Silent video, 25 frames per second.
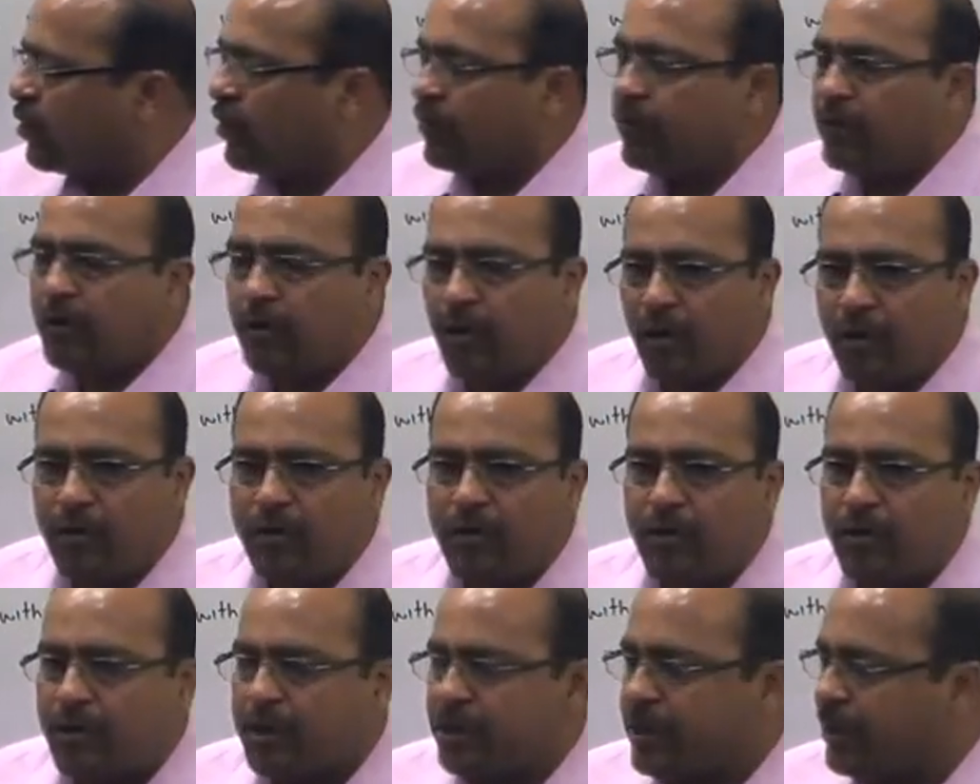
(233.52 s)
of long
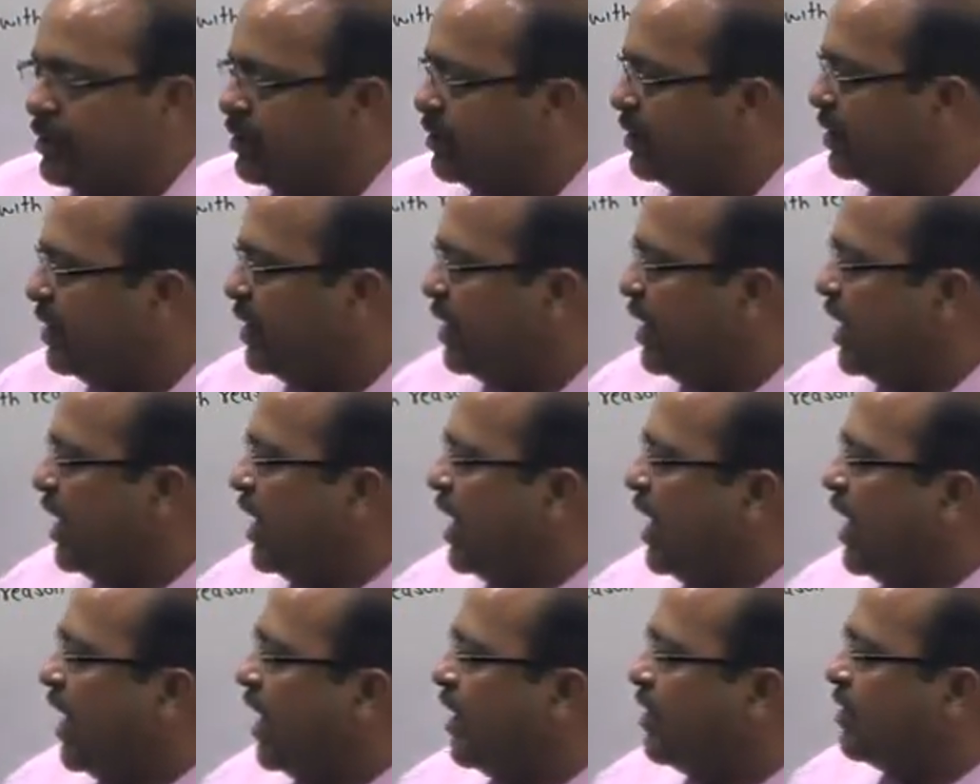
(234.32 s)
question
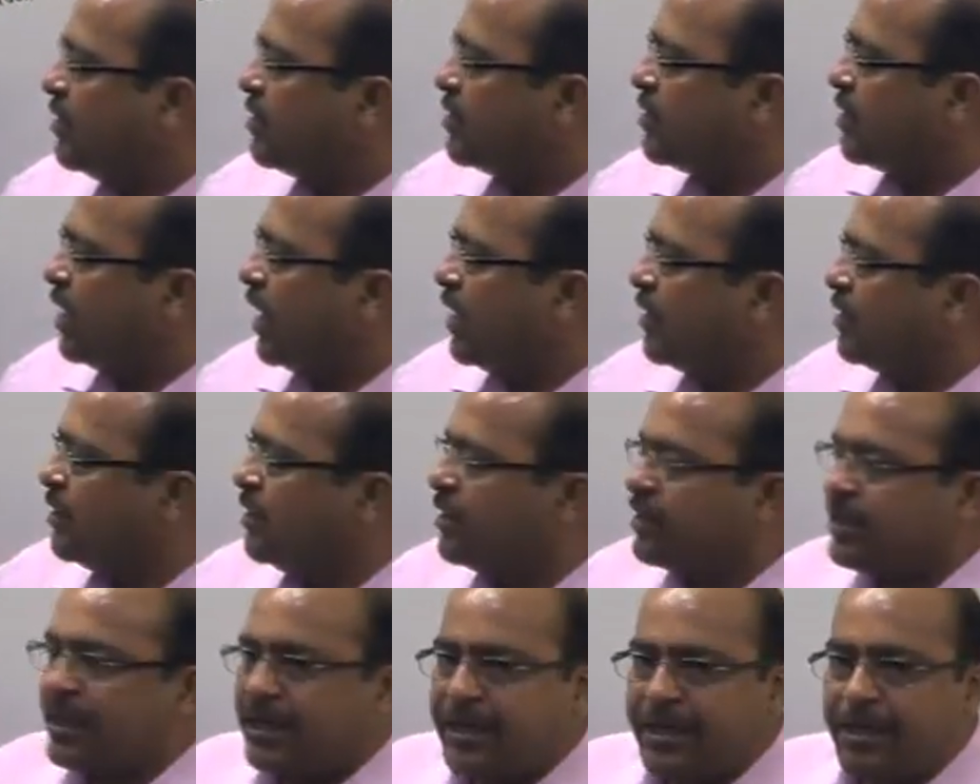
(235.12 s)
and slightly
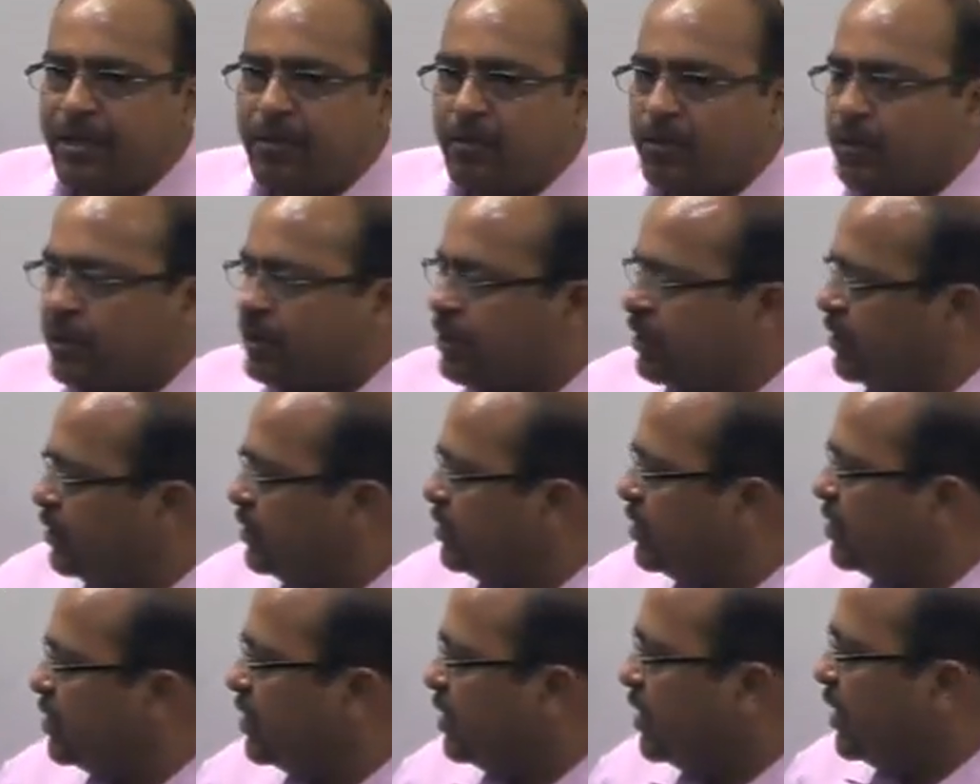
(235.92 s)
tricky
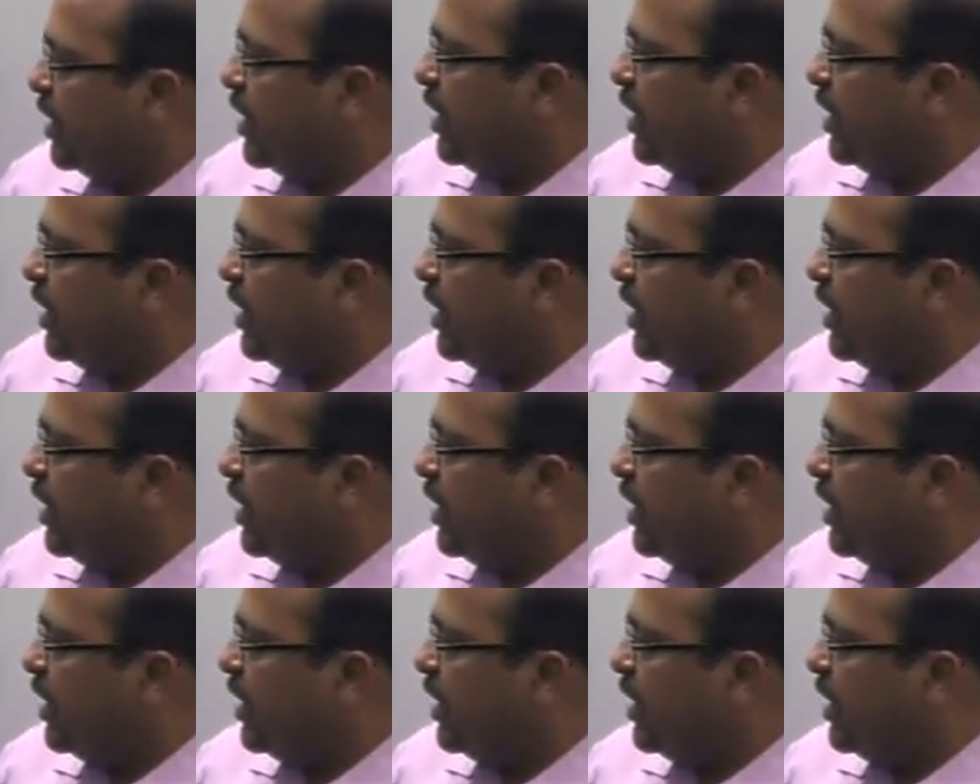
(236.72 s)
questions